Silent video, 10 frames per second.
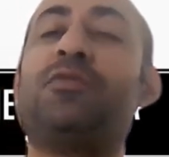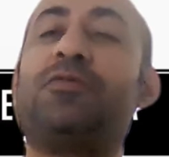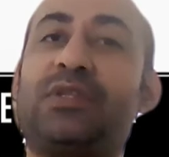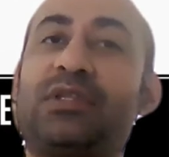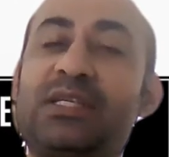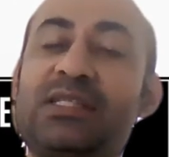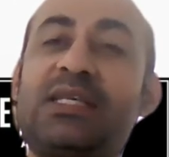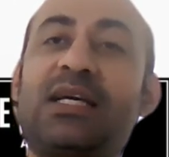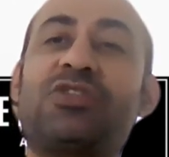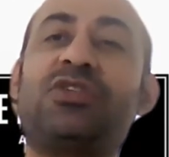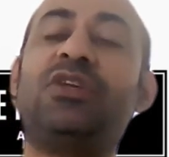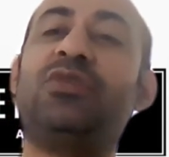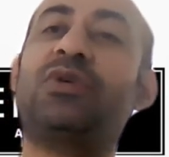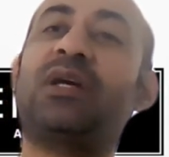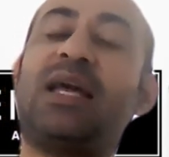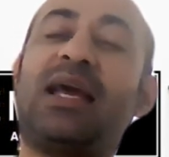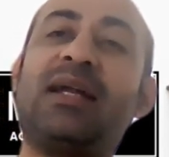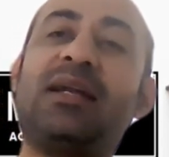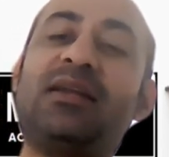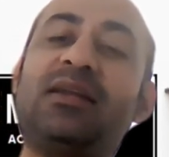for this section, you can
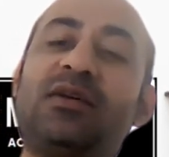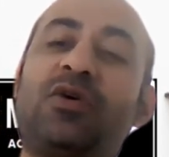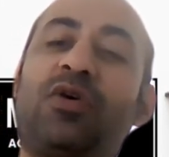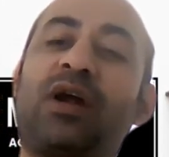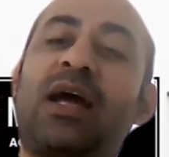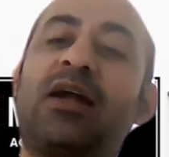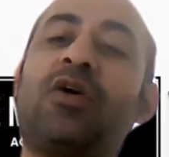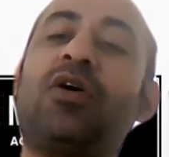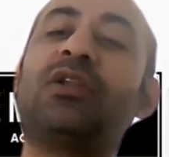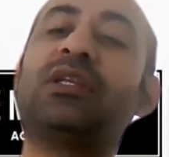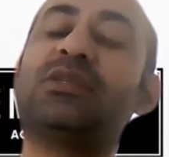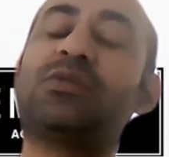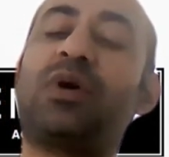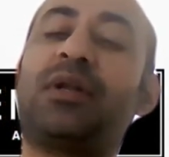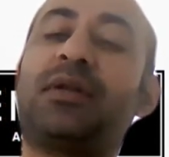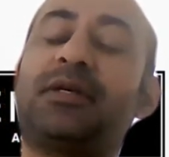add in or add on this one,